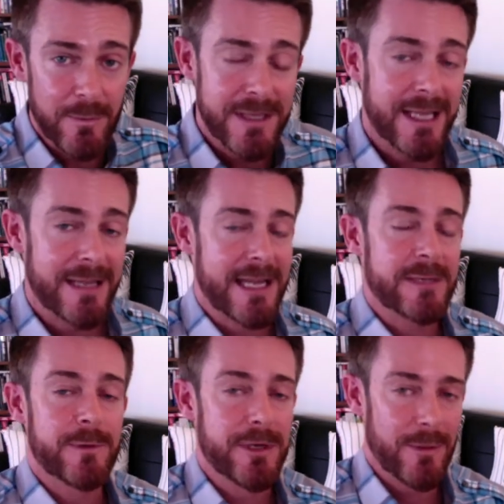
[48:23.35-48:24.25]
with, then
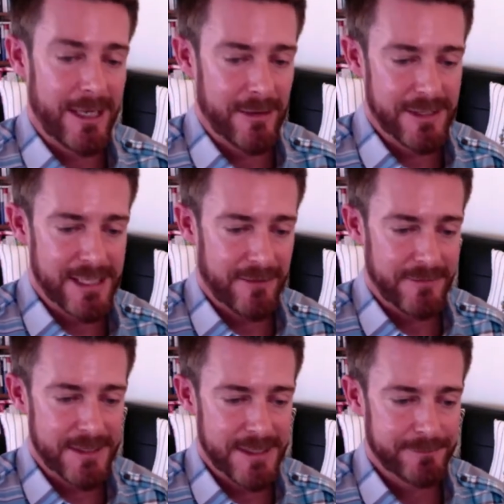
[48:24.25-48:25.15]
that's when your health
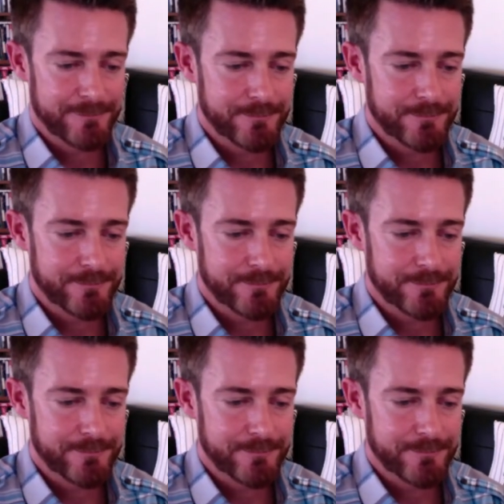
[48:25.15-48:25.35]
suffers.